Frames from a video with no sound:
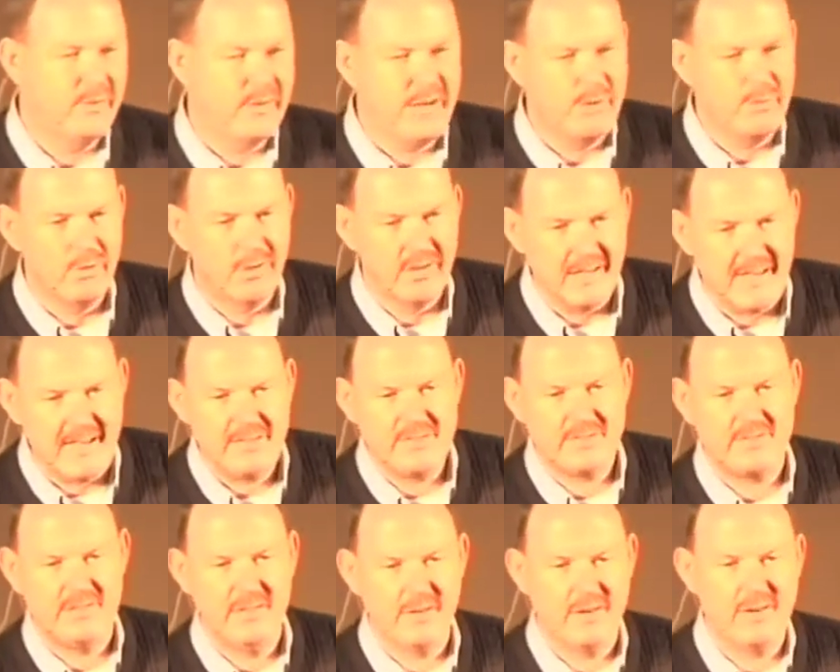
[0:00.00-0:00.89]
only
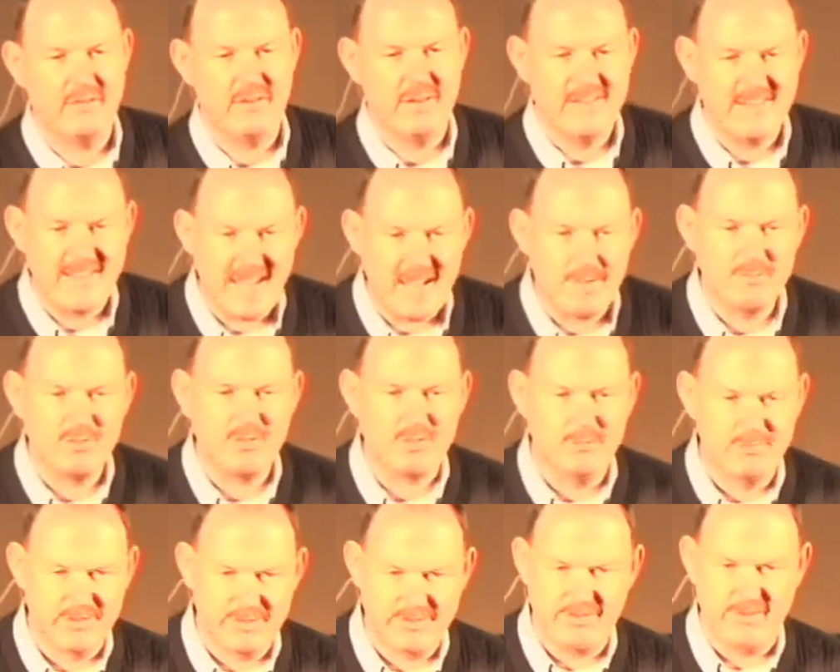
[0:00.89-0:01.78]
release, the only
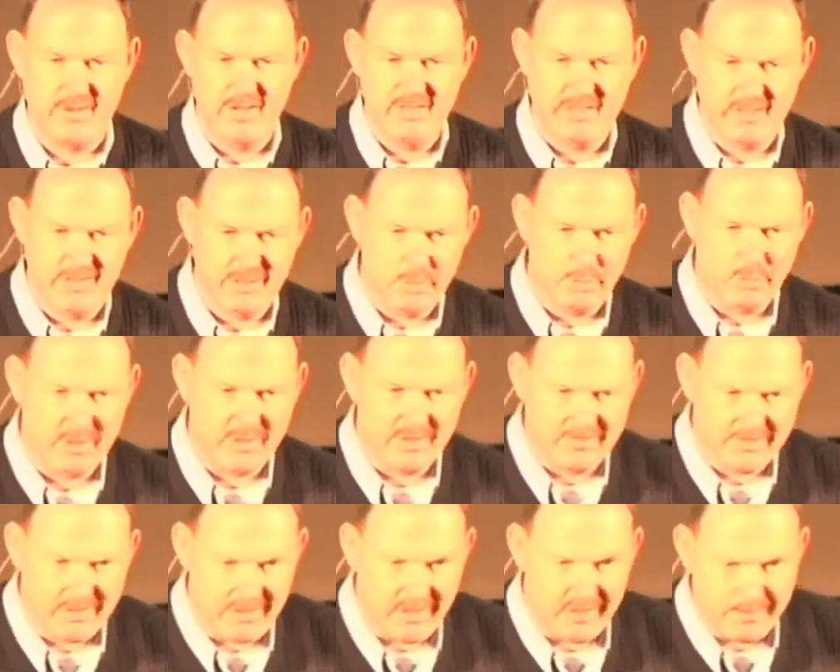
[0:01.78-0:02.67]
redemption was found in the word
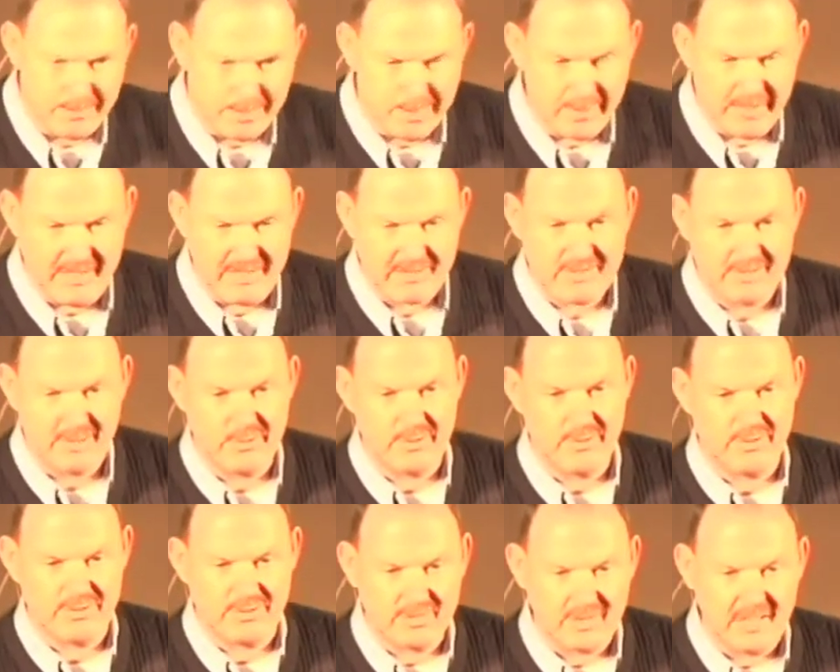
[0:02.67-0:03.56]
of God preached
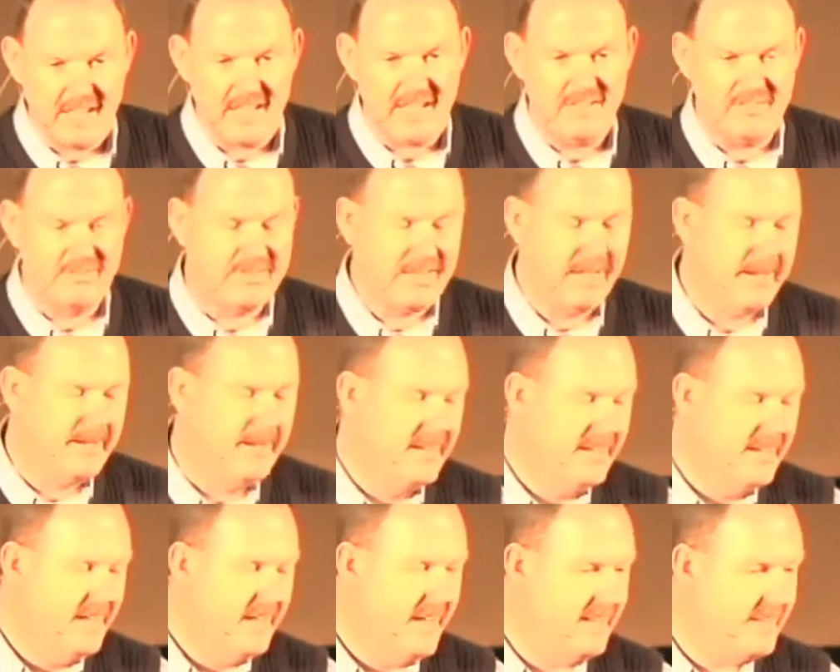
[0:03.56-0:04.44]
and received. And
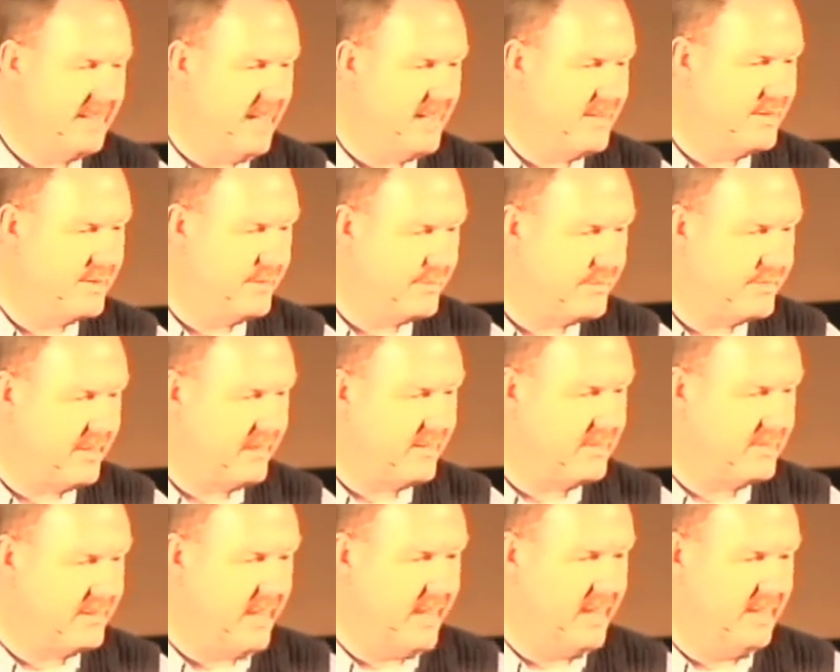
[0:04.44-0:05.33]
at the age of
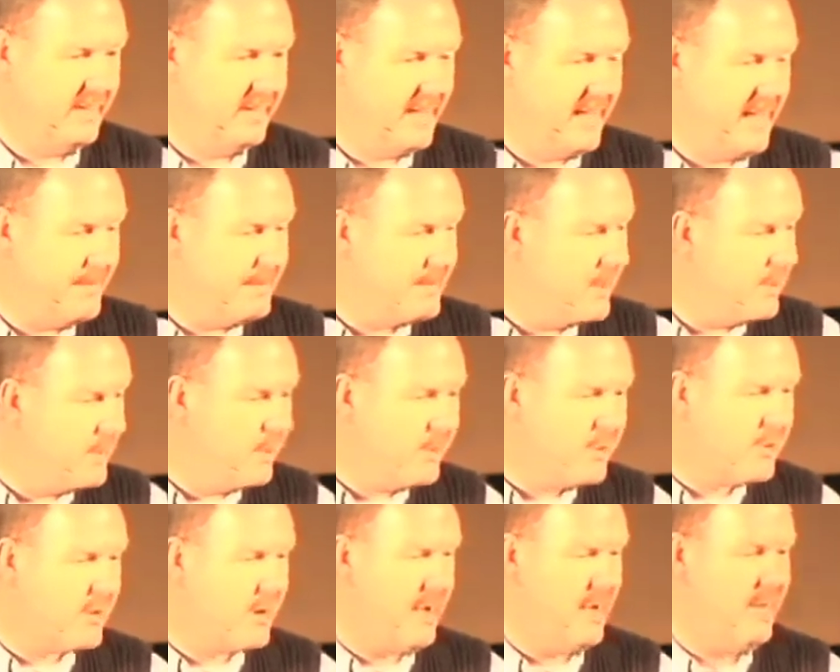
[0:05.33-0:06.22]
16, came to
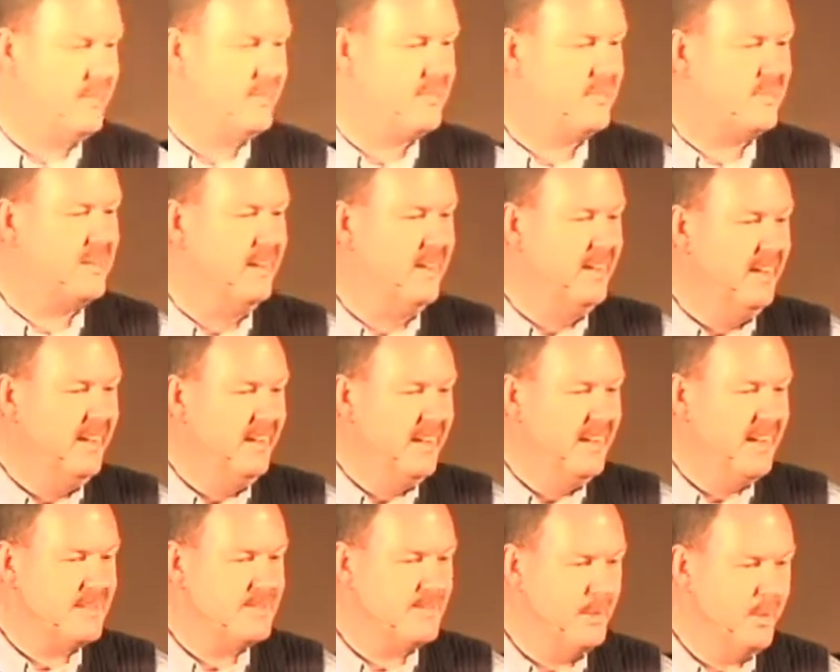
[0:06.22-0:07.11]
know Christ
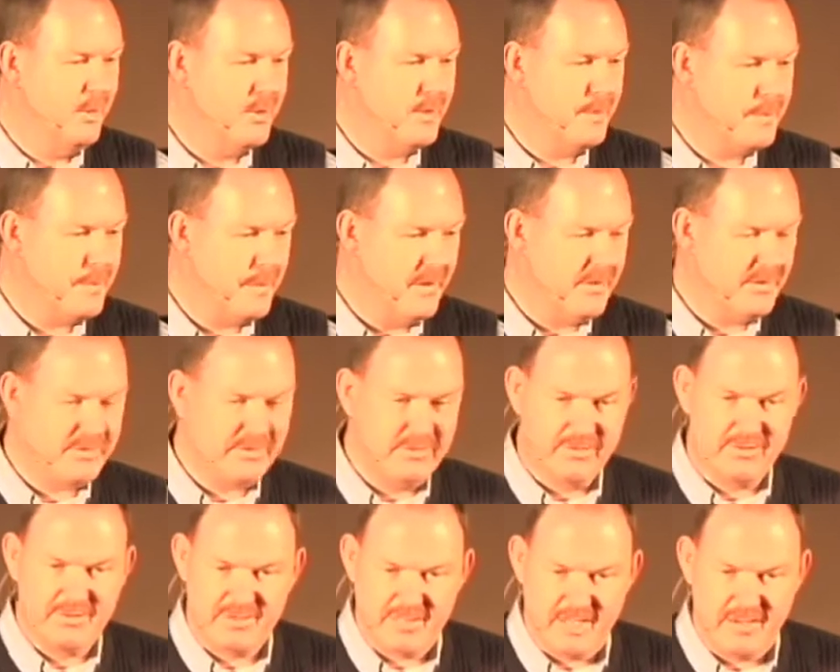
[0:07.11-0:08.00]
as my own and
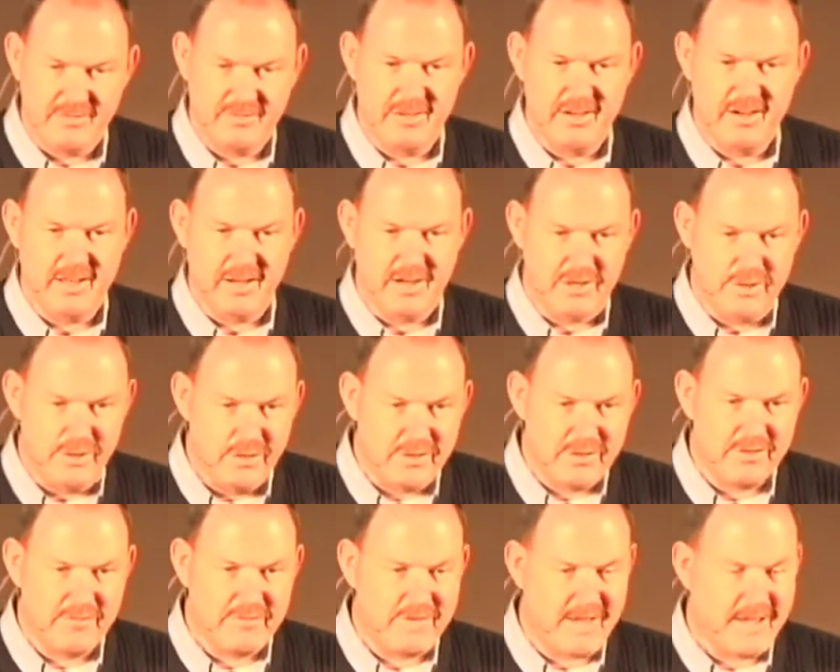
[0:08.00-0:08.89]
personal Savior at a
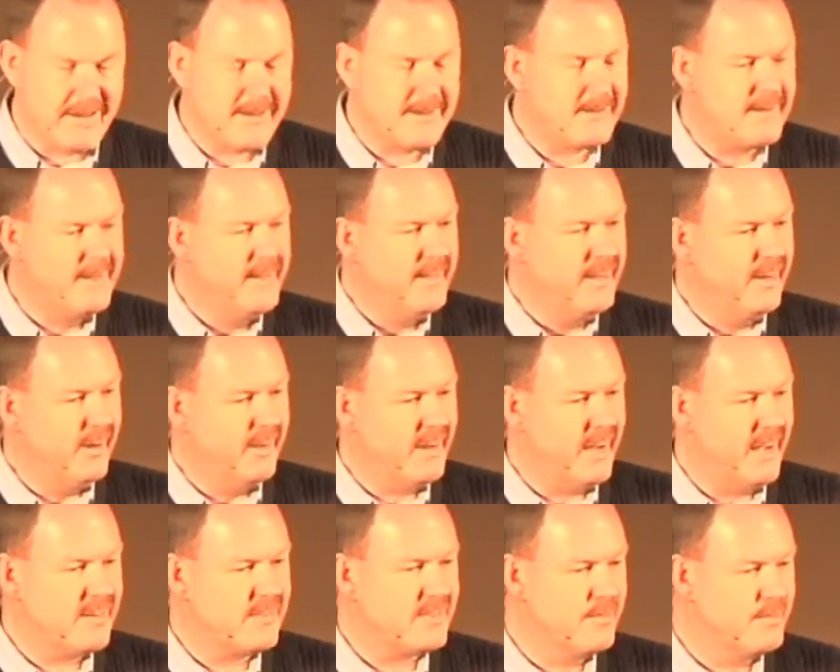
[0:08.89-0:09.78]
youth event
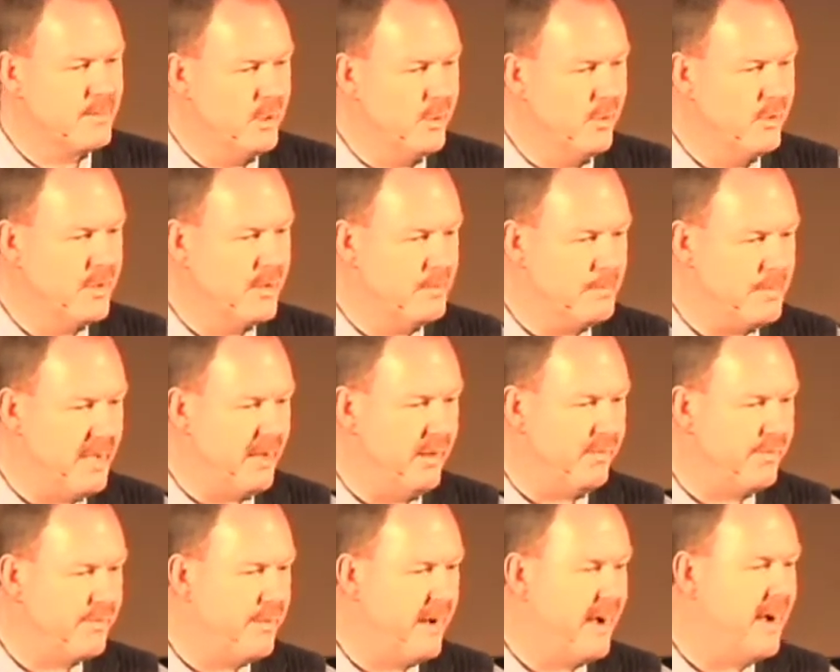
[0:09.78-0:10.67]
on Antrim Road in
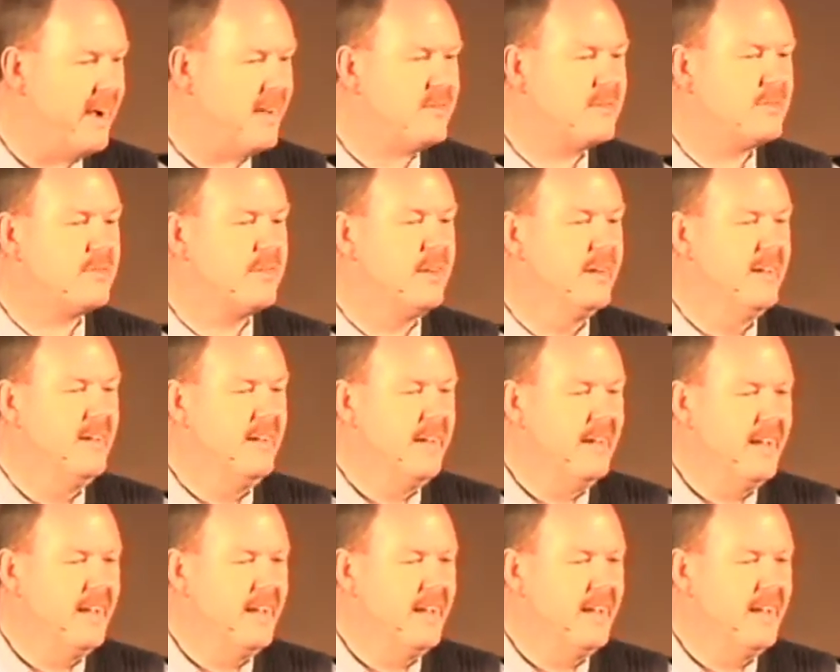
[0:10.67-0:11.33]
Belfast.